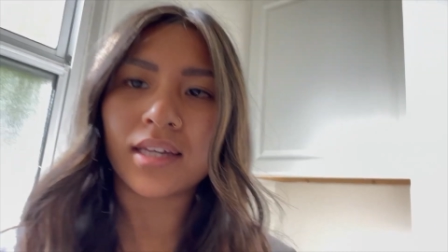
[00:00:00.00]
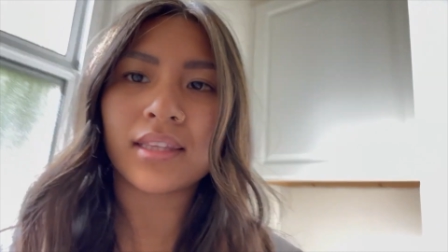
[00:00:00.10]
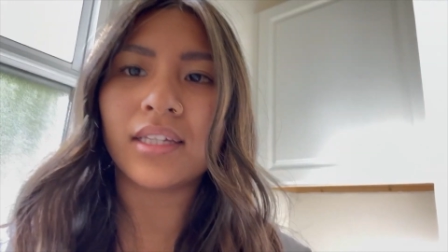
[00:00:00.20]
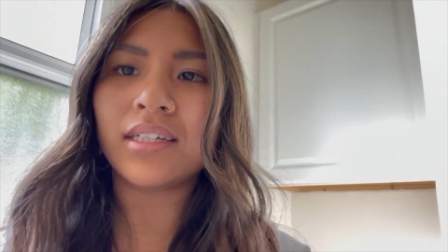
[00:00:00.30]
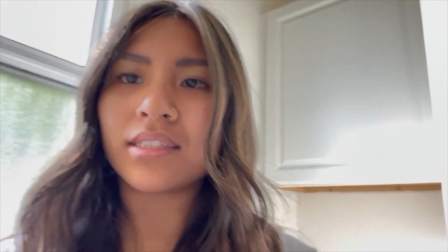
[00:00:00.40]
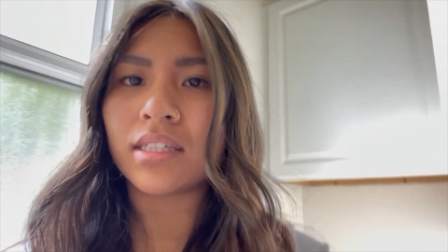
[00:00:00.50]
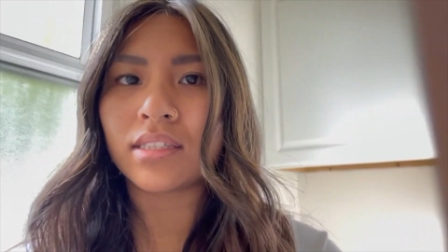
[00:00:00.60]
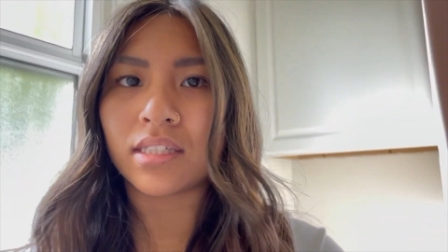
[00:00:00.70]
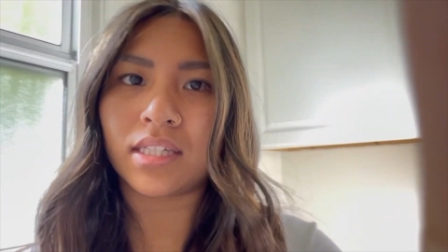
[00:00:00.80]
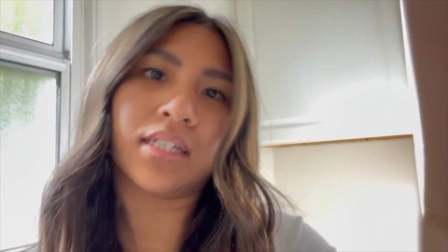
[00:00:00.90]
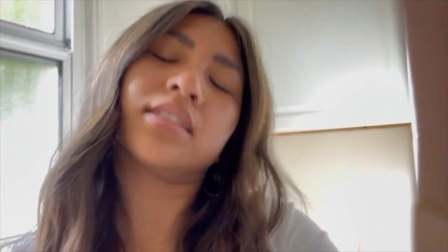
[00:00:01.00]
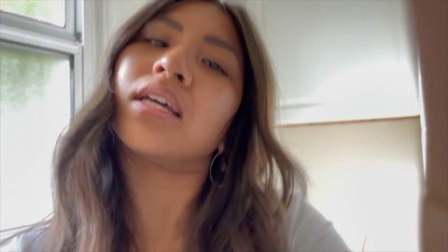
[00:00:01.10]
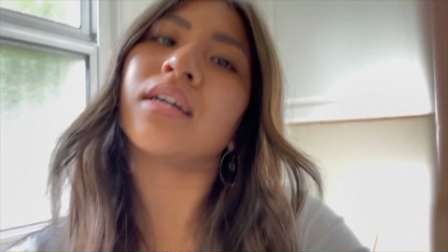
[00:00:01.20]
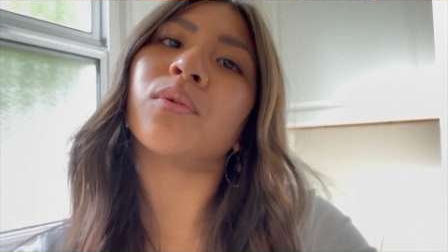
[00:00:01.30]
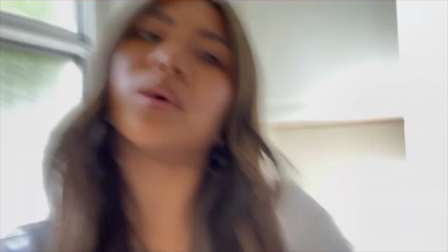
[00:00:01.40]
think it says it takes
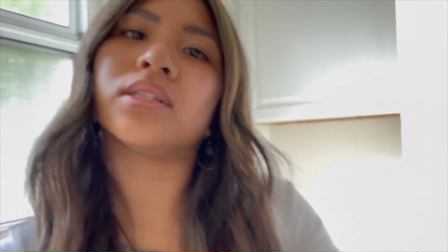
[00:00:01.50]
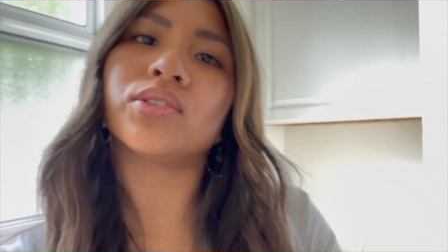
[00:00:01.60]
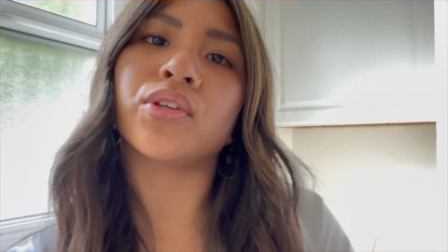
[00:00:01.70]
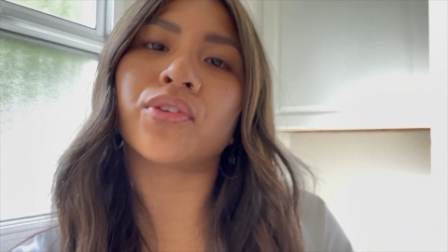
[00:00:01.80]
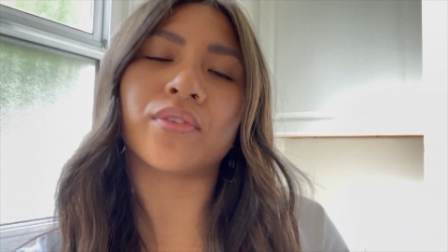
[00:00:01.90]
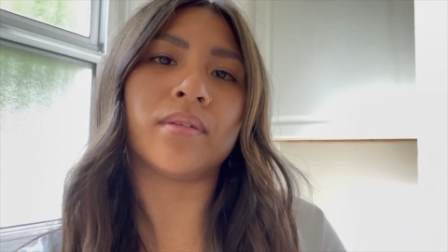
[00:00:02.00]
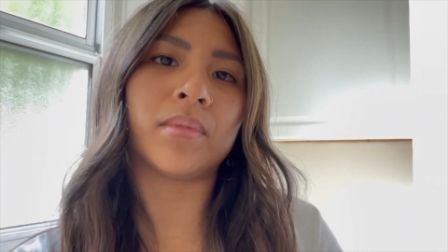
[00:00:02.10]
like one to three